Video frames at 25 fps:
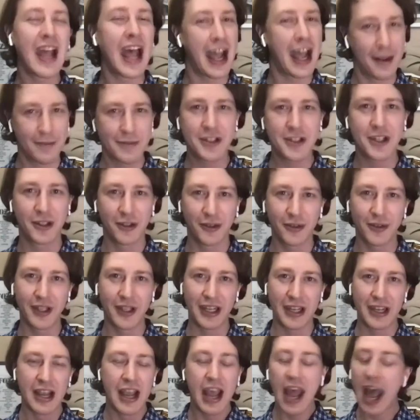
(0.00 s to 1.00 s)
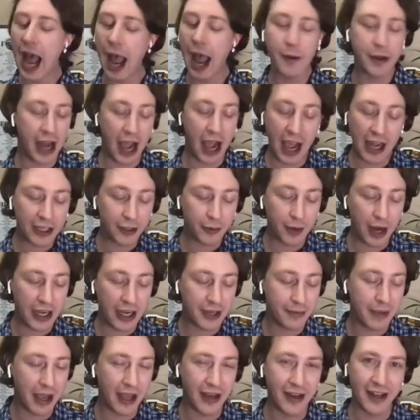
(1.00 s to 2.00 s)
absolutely. I would highly
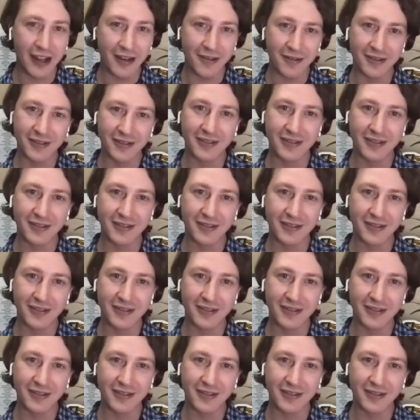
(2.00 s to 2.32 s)
recommend it.